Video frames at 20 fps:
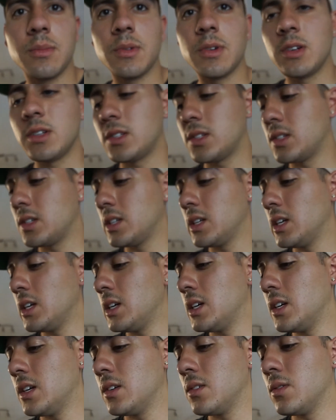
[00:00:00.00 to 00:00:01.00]
Parts,
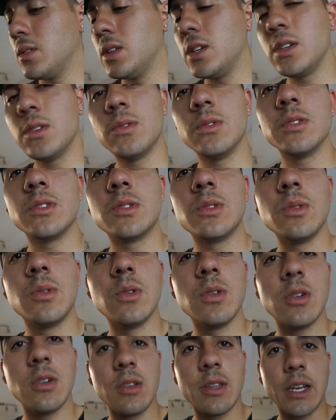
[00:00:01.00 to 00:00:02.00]
really cool
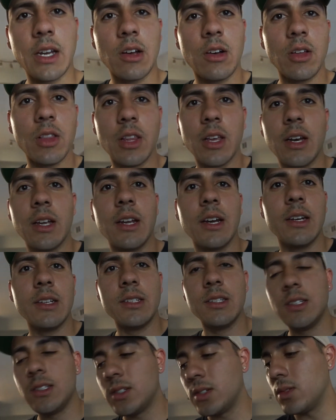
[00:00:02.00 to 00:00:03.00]
store, like online
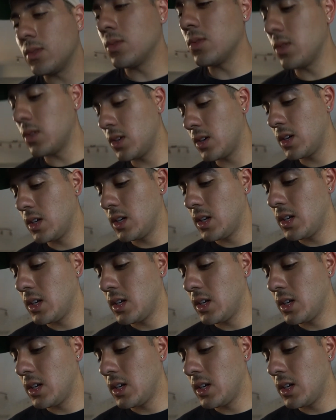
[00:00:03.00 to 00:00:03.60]
IG store.